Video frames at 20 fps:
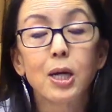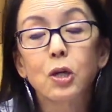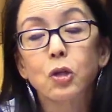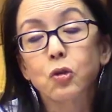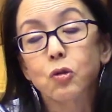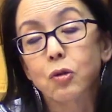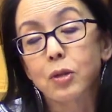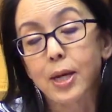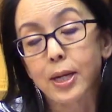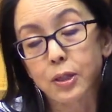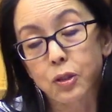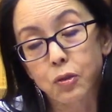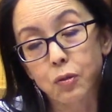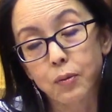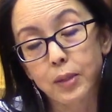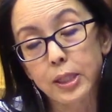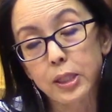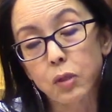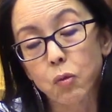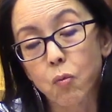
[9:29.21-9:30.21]
So that's the
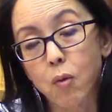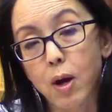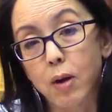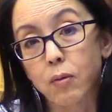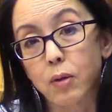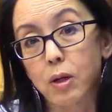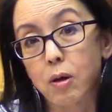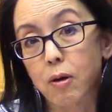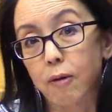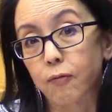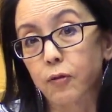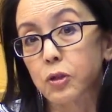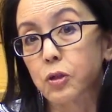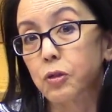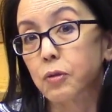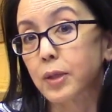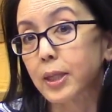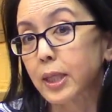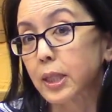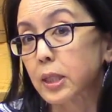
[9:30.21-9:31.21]
reason why we often
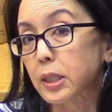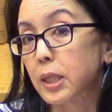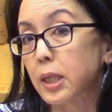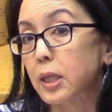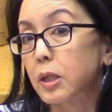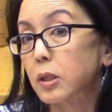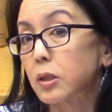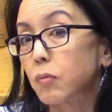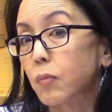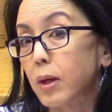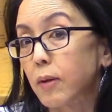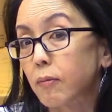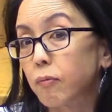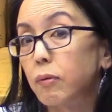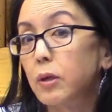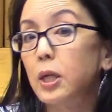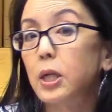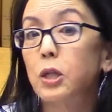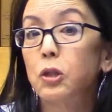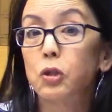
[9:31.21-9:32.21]
do ICSI, because we have
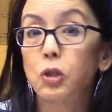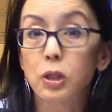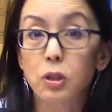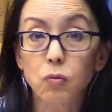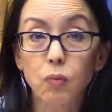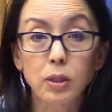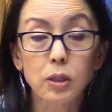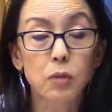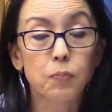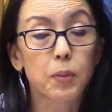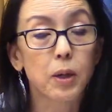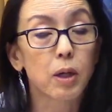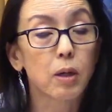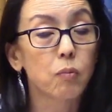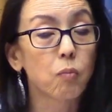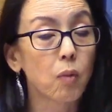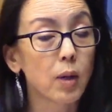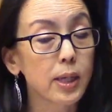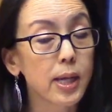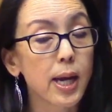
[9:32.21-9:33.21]
just one
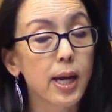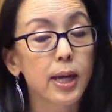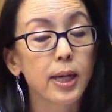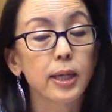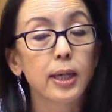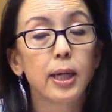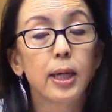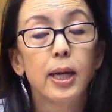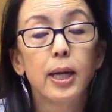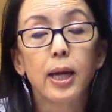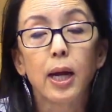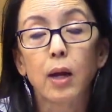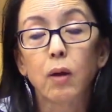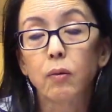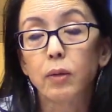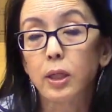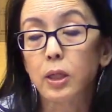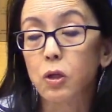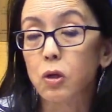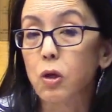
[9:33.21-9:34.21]
sperm, one egg, and
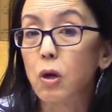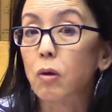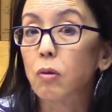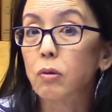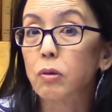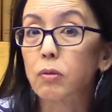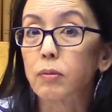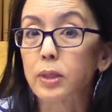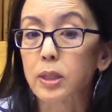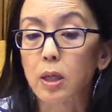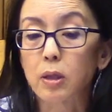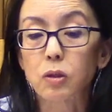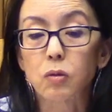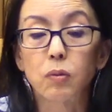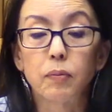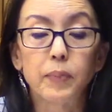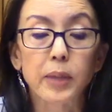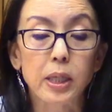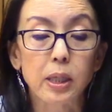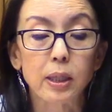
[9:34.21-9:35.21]
we know the results
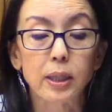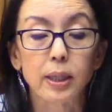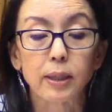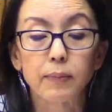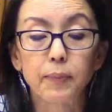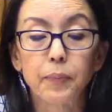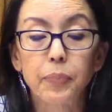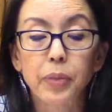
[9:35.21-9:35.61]
will be clean.